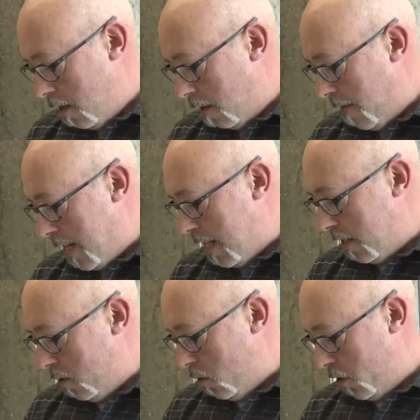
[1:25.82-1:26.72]
The fact that
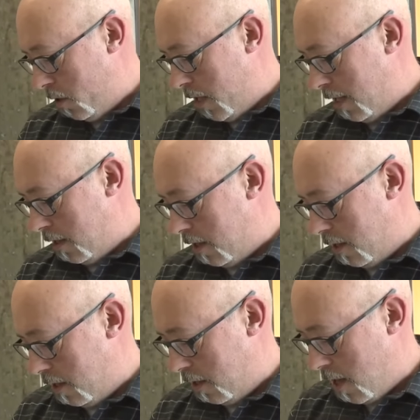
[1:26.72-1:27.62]
school shootings
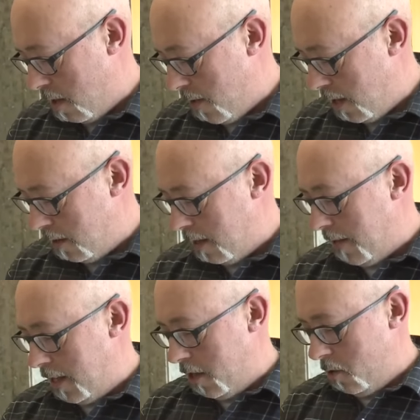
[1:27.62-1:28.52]
are
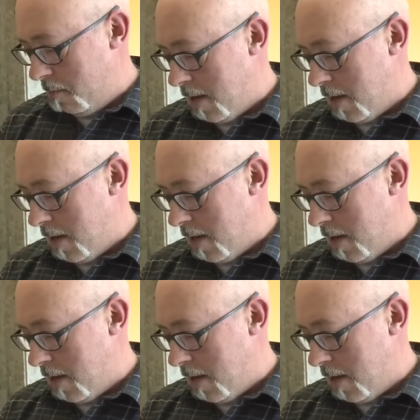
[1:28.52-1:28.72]
relatively new in